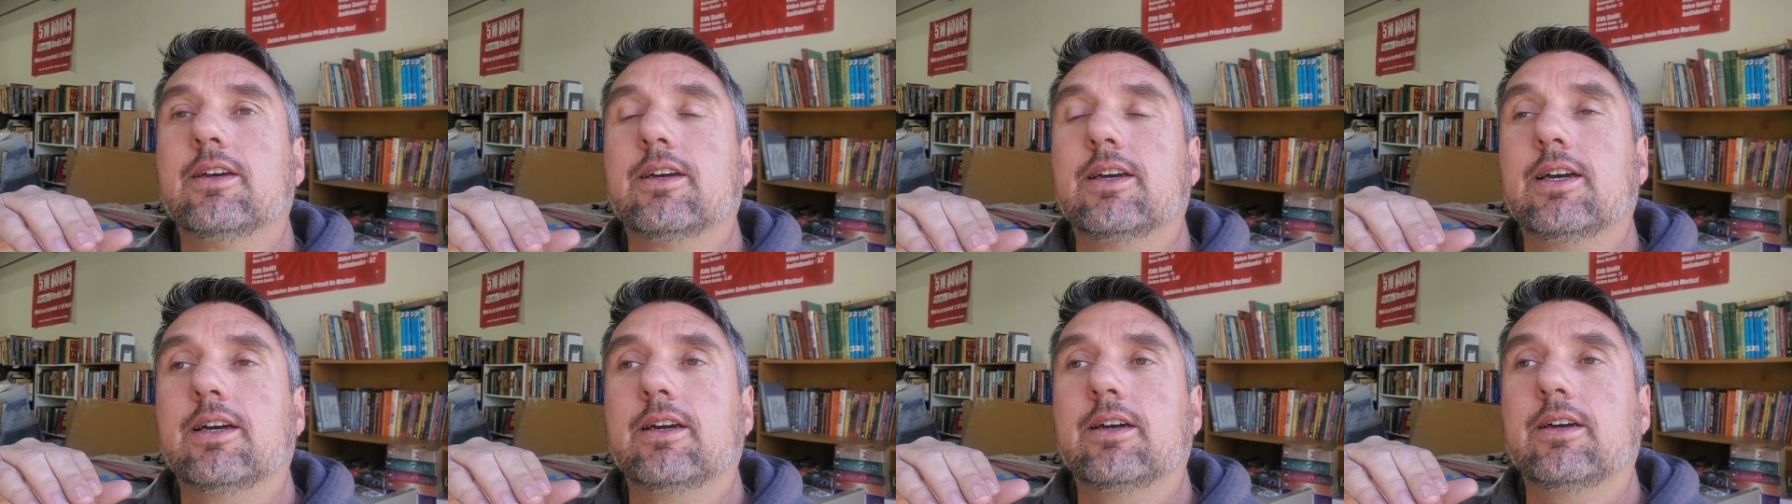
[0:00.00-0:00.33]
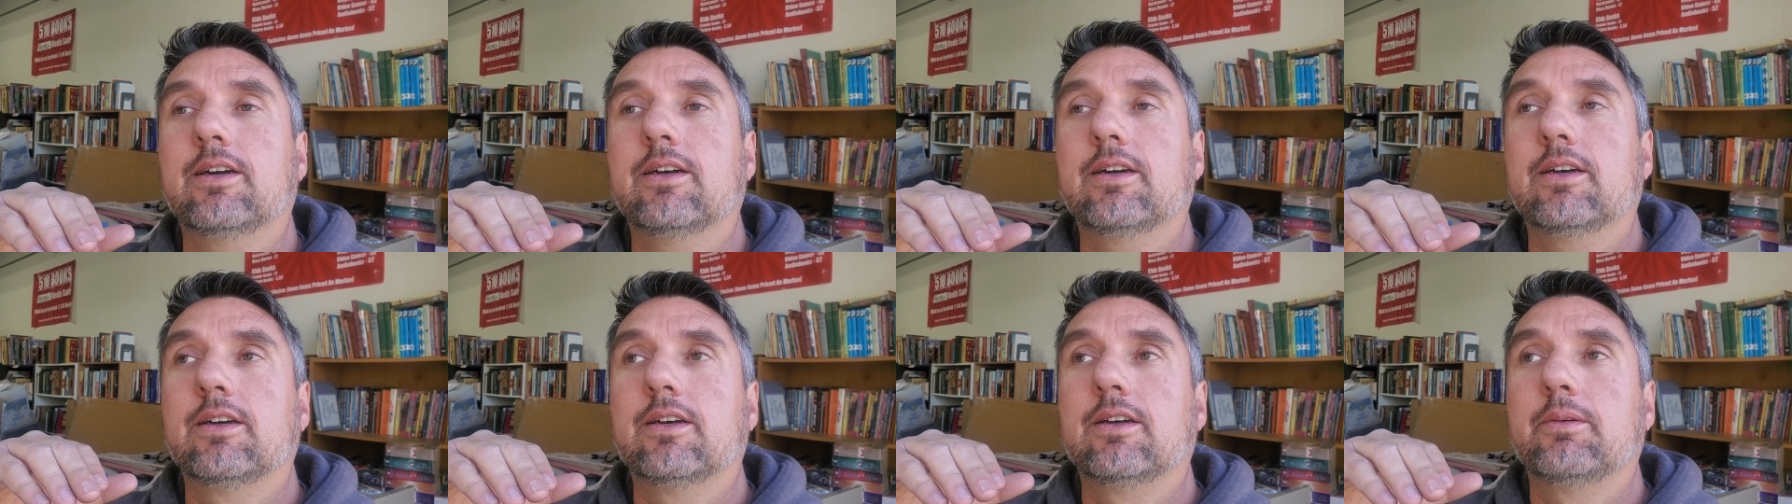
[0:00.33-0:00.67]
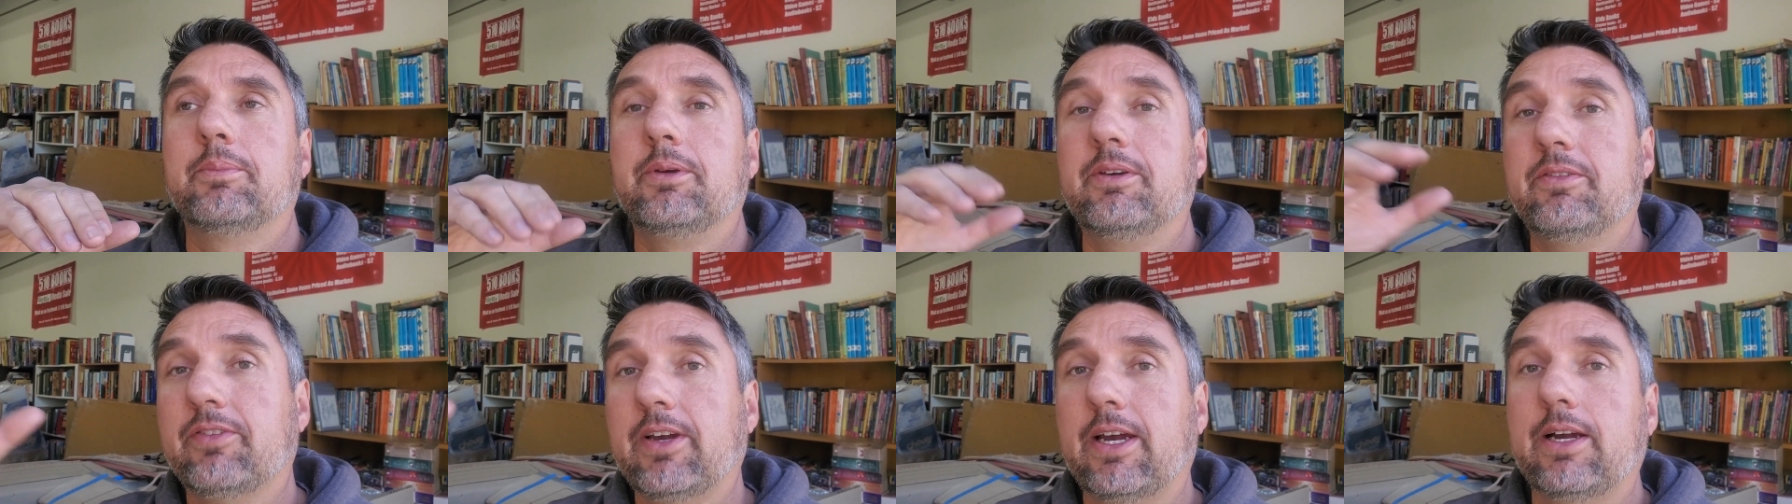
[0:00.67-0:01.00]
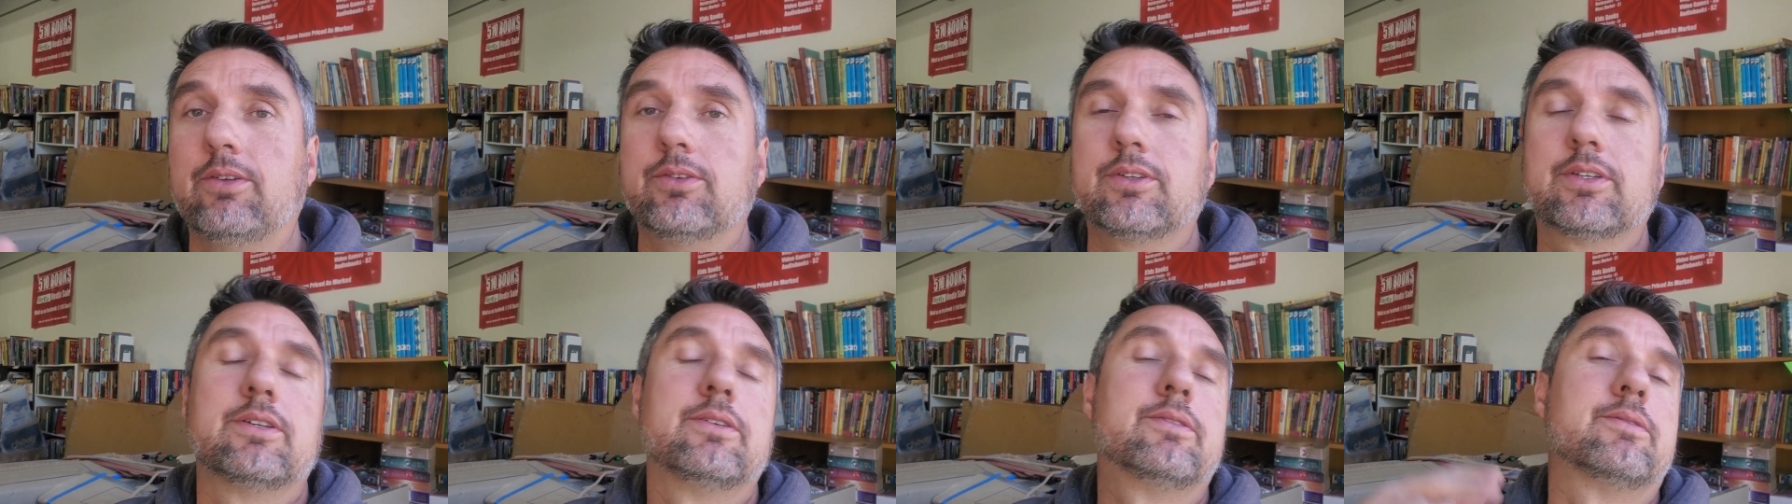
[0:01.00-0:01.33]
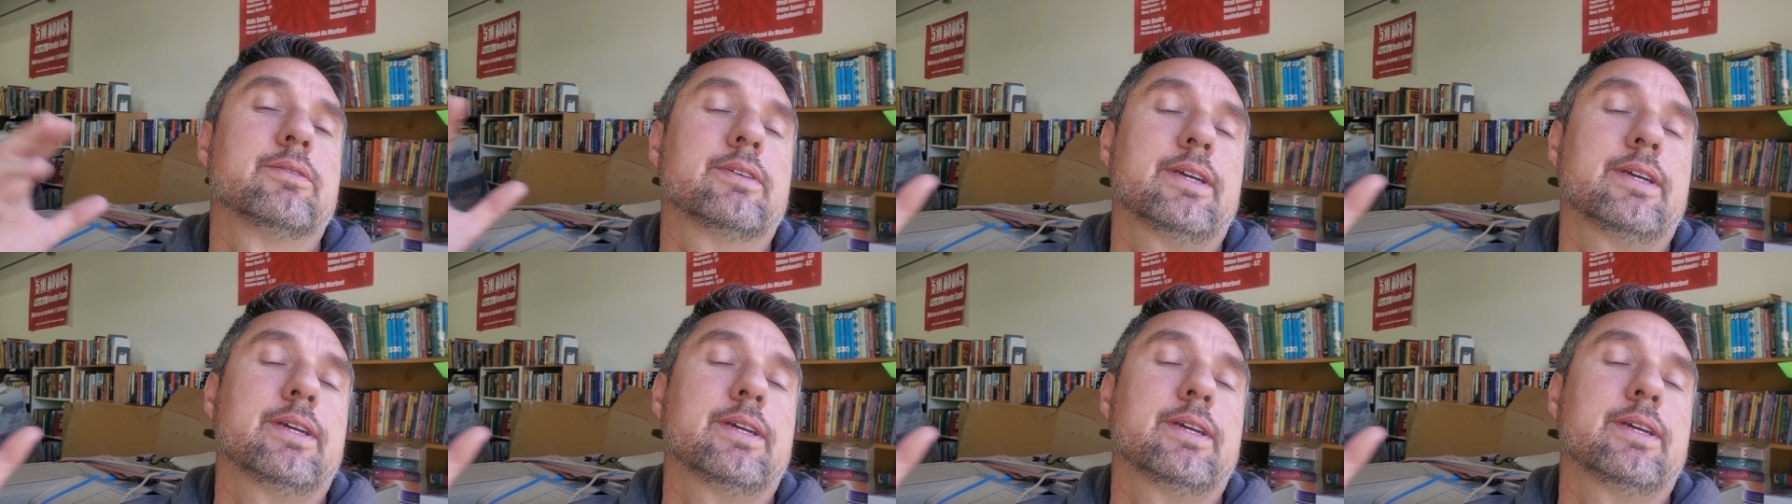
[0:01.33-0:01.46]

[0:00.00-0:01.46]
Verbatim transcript: uh, be found.